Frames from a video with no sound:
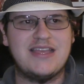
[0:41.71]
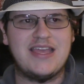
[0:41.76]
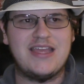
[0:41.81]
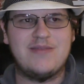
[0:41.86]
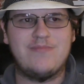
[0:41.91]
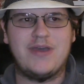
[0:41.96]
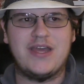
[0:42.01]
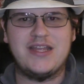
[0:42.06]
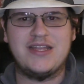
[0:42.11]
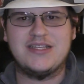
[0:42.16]

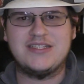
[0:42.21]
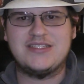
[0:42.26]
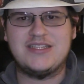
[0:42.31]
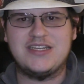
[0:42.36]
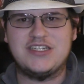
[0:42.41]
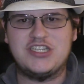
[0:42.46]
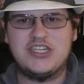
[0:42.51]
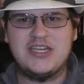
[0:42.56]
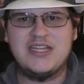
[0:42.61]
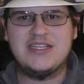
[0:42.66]
and by
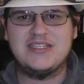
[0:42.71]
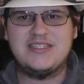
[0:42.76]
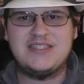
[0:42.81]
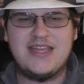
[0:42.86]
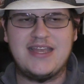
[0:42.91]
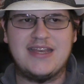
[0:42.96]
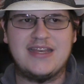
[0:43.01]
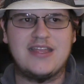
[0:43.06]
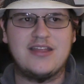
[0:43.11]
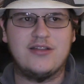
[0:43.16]
extension his
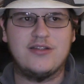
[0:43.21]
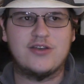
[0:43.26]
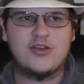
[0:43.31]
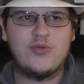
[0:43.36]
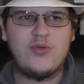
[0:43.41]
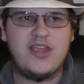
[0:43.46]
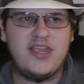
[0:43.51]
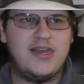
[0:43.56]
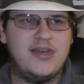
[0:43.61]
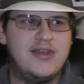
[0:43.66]
stand killer
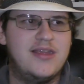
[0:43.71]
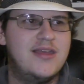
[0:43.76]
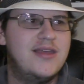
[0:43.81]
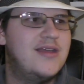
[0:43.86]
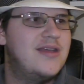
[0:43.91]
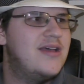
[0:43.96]
queen.